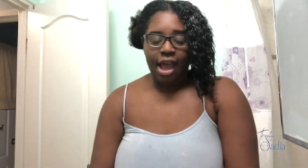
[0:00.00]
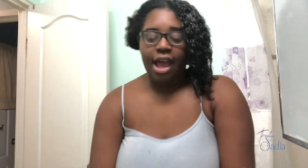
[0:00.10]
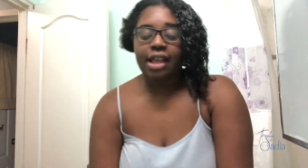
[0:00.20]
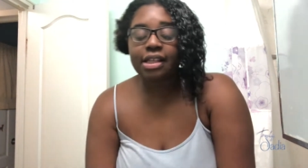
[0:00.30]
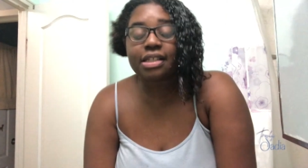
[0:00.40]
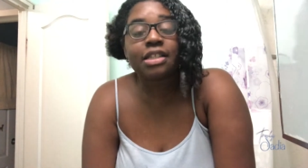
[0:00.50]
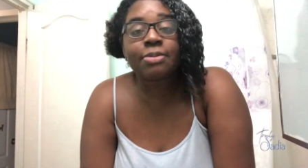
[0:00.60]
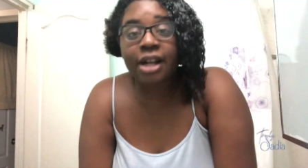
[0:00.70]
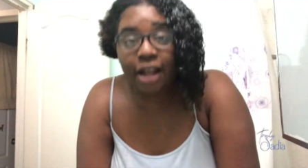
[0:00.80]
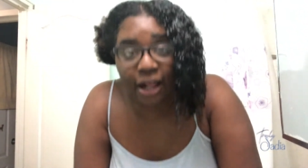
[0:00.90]
And this is what
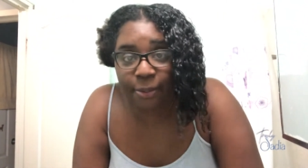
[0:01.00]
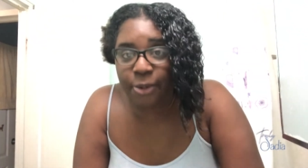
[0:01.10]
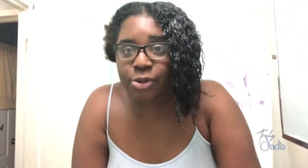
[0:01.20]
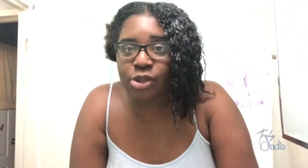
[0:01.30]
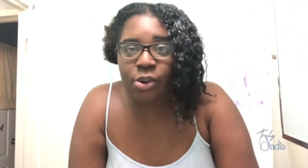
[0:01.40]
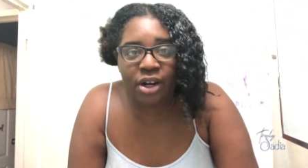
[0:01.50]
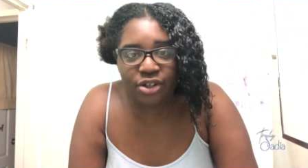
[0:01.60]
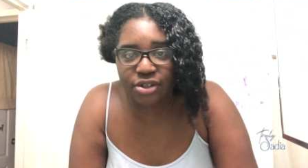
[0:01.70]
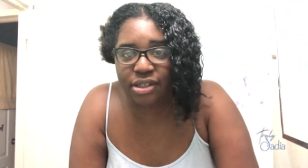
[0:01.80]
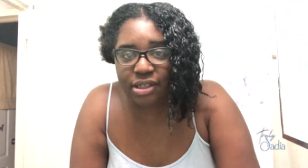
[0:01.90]
a lot of people don't
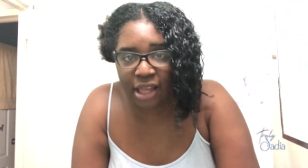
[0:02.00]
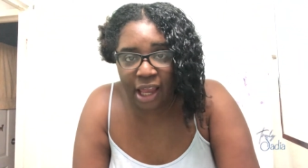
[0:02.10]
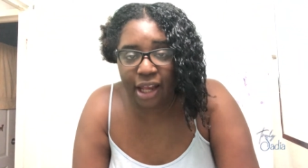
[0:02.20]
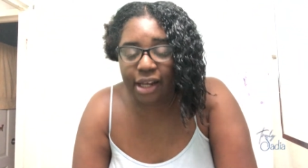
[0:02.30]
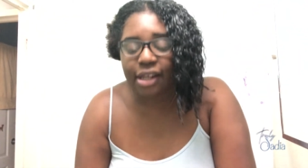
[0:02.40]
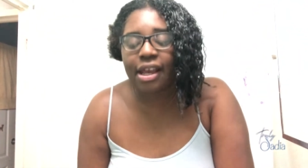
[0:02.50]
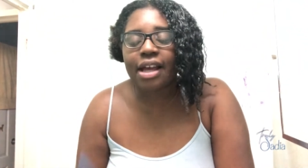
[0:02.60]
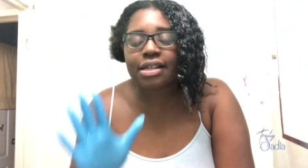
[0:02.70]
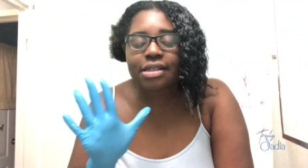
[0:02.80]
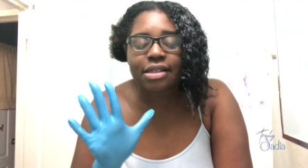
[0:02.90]
understand.
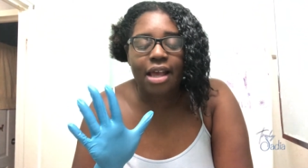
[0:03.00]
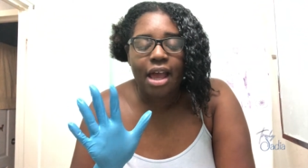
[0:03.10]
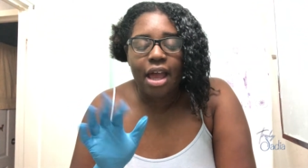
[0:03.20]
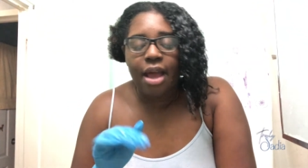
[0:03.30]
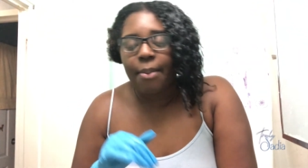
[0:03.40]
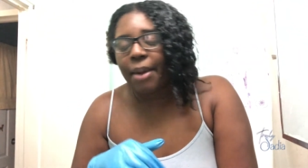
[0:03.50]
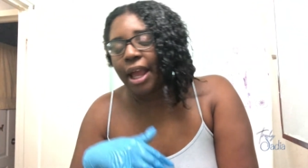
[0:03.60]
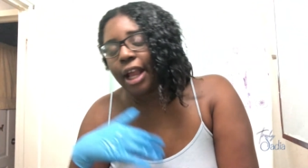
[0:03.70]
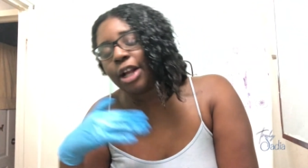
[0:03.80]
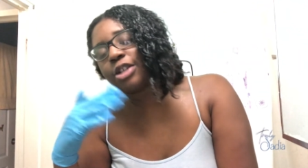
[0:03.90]
Yes, my
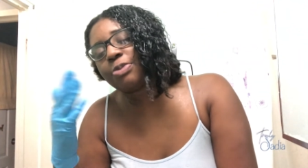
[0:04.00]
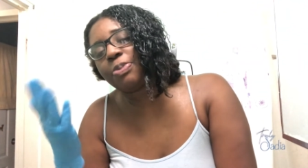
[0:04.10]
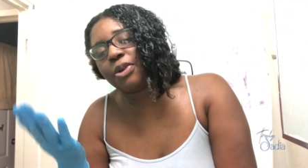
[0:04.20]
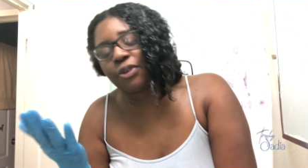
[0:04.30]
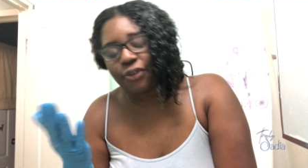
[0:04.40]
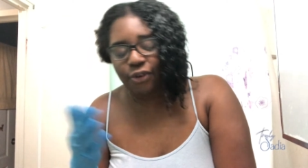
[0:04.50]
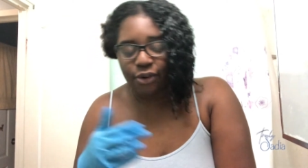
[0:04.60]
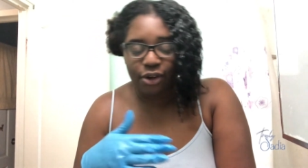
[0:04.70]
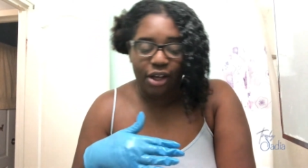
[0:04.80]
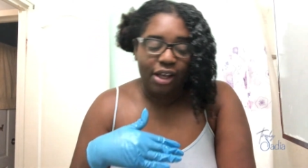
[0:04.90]
hair is beautiful.
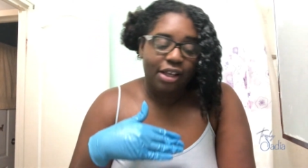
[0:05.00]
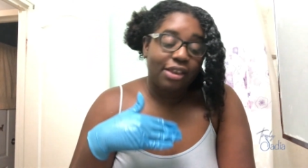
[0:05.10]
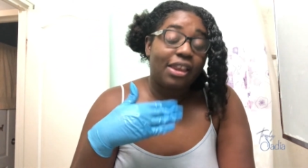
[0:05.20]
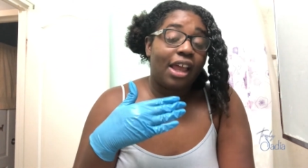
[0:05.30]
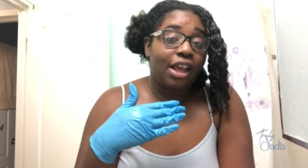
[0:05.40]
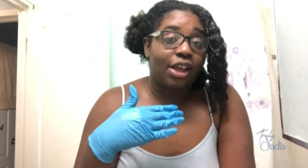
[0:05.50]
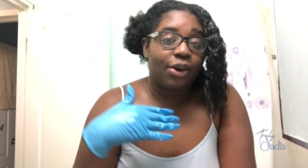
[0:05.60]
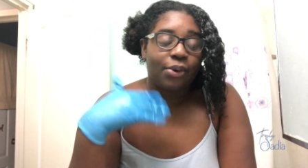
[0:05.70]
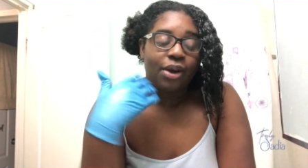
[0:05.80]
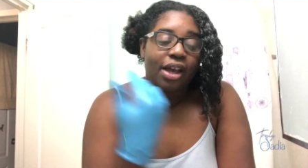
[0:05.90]
Thank you.
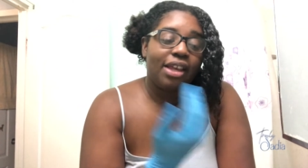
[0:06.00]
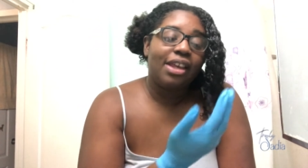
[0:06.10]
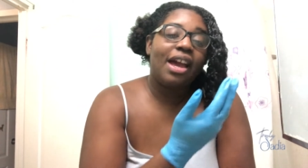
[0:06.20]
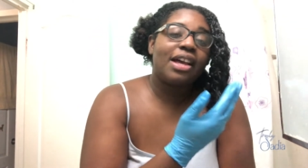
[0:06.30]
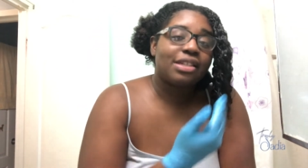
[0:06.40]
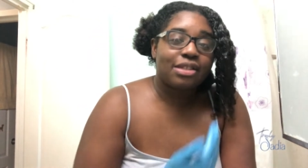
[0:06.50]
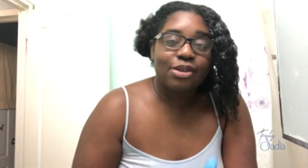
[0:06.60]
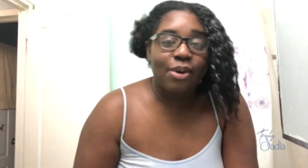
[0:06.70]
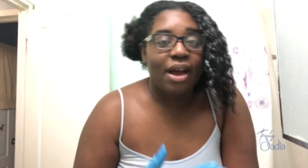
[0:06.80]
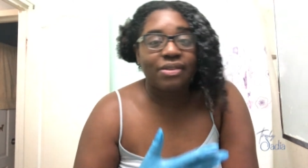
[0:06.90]
Yes, you
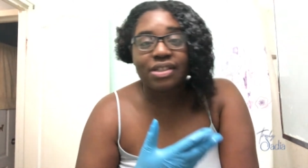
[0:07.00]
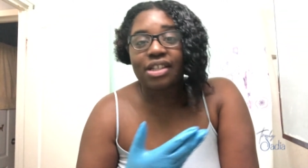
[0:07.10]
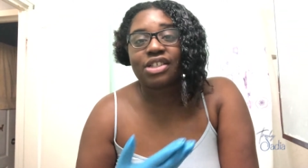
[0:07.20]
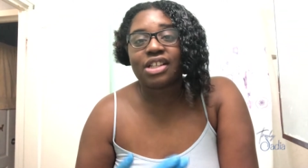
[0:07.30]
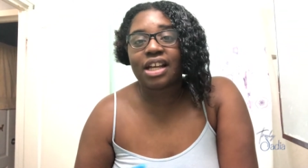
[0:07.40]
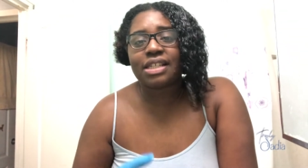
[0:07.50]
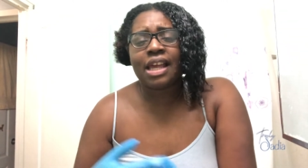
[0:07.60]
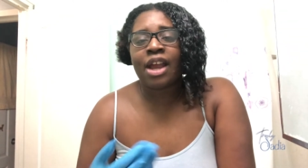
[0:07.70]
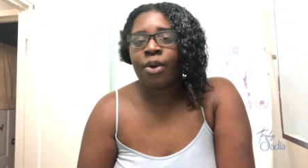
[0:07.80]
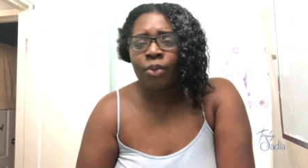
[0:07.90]
have such nice
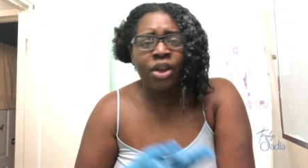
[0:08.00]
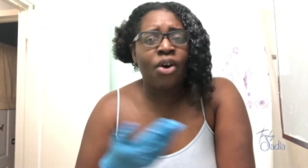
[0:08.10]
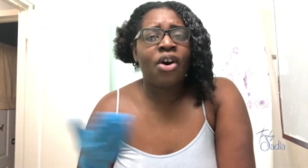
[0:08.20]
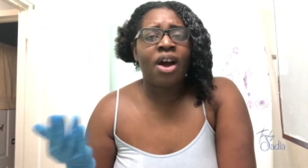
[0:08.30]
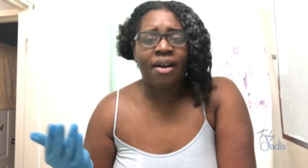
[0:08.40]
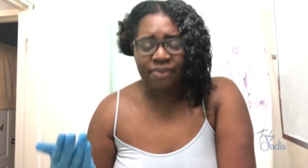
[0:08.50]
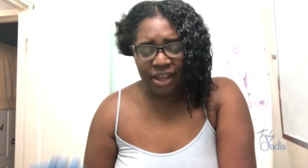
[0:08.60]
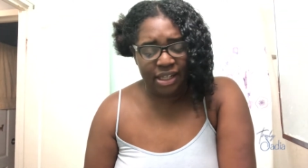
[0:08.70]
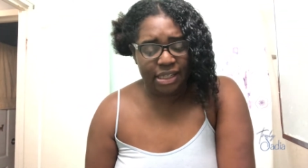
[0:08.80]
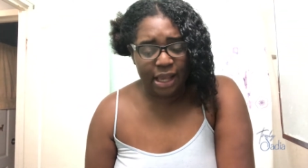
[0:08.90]
hair. We all have
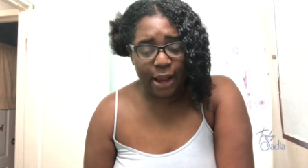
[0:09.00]
nice hair.